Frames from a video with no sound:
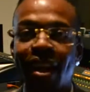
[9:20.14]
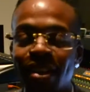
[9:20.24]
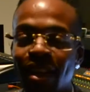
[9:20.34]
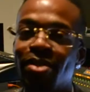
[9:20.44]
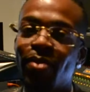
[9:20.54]
And
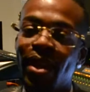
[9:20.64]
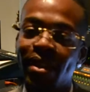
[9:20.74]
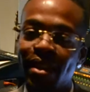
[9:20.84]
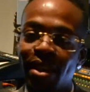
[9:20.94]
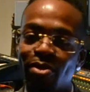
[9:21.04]
that's what I
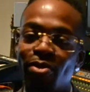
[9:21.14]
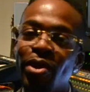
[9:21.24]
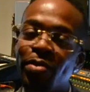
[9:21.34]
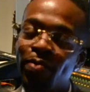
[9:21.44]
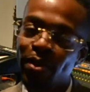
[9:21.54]
think
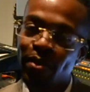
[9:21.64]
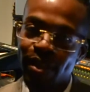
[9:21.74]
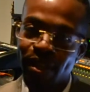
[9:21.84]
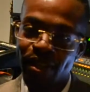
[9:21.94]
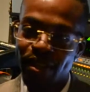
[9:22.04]
real
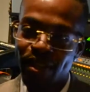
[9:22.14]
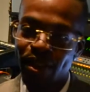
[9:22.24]
producing is.